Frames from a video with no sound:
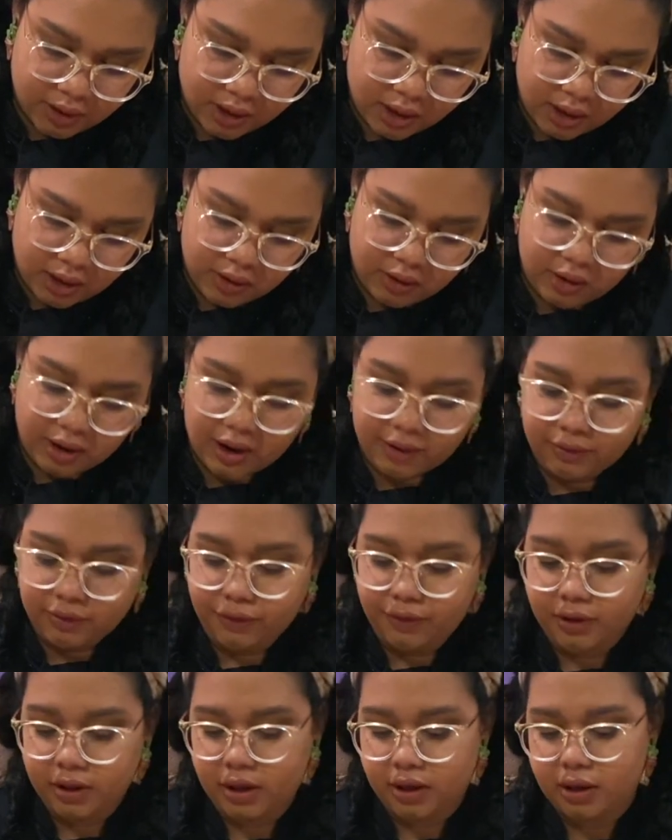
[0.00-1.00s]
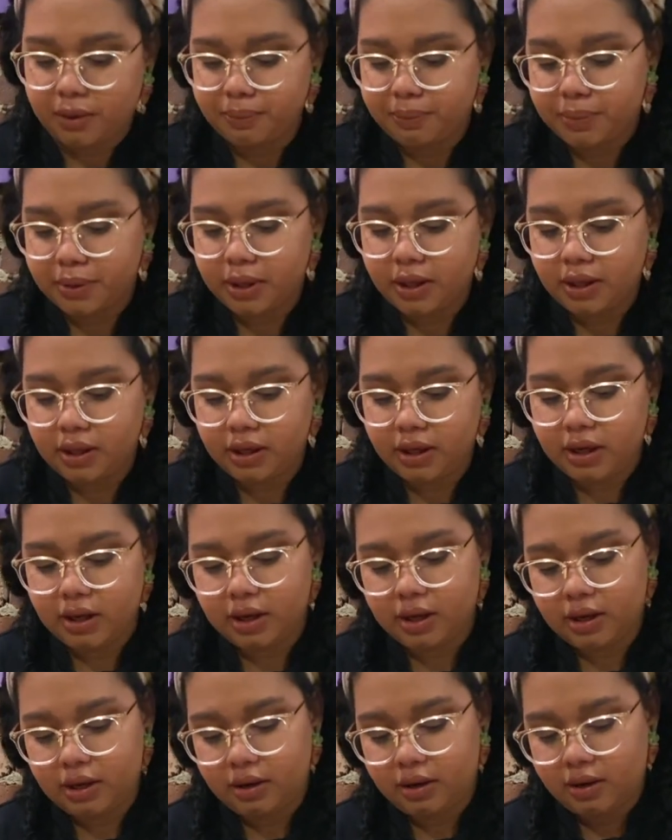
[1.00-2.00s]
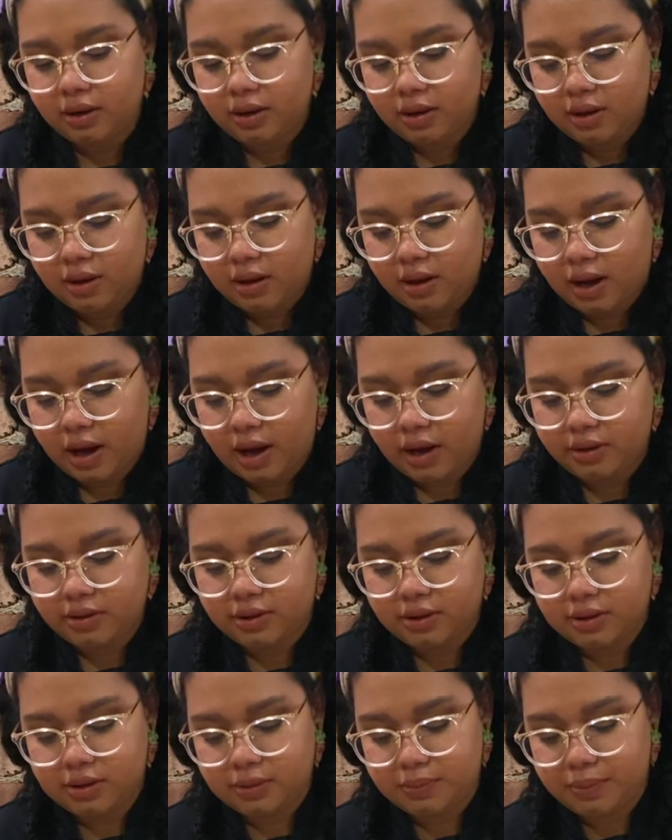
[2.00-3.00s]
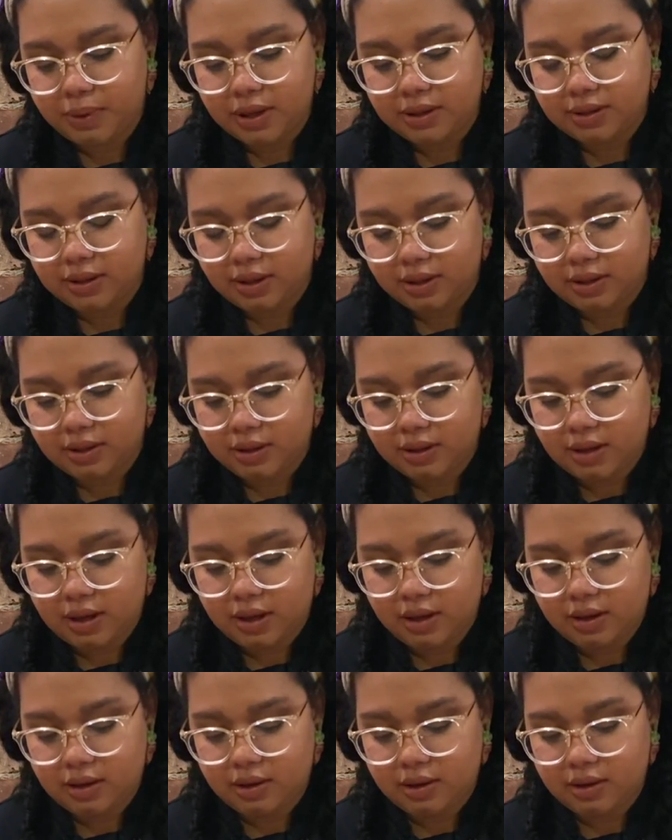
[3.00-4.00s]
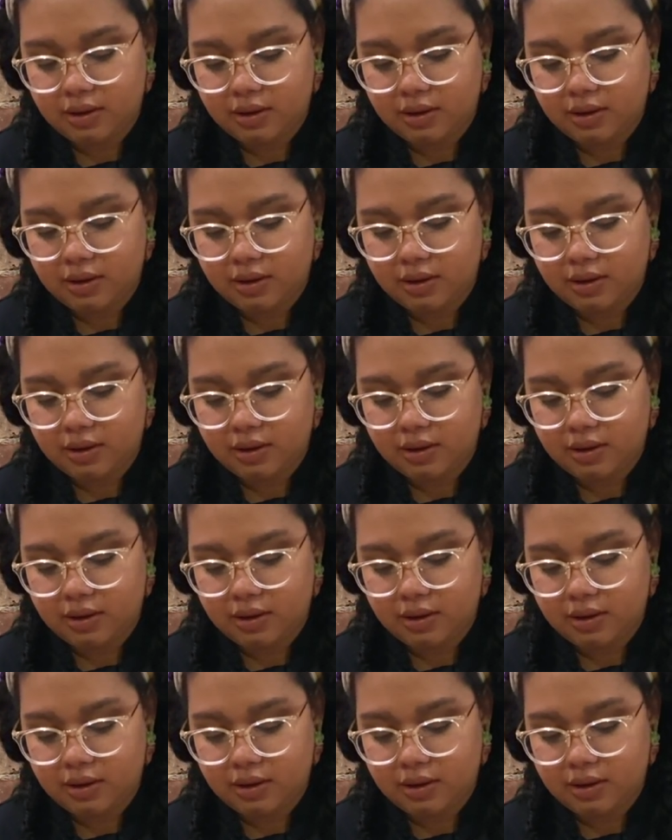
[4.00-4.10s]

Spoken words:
You don't have to fill it completely in. I just basically